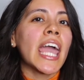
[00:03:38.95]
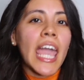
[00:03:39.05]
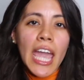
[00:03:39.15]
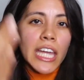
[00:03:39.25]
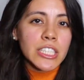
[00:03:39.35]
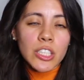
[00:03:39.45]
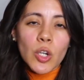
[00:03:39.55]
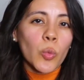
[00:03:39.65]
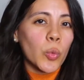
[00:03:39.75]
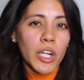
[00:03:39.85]
and
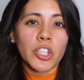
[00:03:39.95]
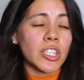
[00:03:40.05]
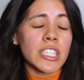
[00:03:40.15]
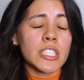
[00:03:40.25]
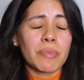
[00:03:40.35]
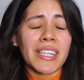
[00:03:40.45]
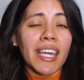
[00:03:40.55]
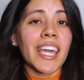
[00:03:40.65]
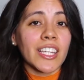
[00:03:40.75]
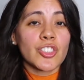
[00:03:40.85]
where you need to be
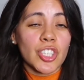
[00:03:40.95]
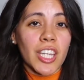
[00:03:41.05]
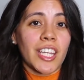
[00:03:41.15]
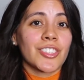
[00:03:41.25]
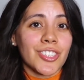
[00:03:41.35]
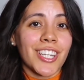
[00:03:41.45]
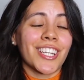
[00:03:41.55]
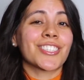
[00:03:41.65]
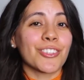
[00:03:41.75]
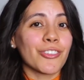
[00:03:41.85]
extra, extra,
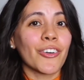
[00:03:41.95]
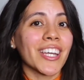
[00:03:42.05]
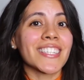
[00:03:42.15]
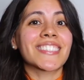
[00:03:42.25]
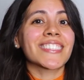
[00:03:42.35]
extra focused.